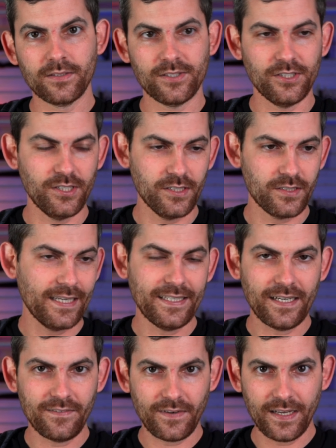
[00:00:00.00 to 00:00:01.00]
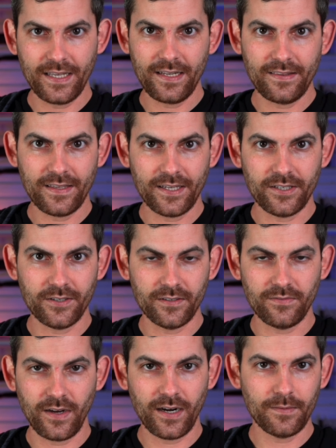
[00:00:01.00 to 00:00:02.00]
to just identify anything in your
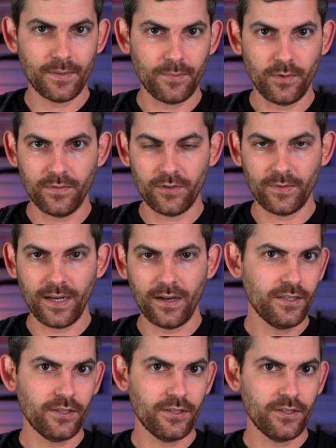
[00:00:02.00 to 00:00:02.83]
environment moving around,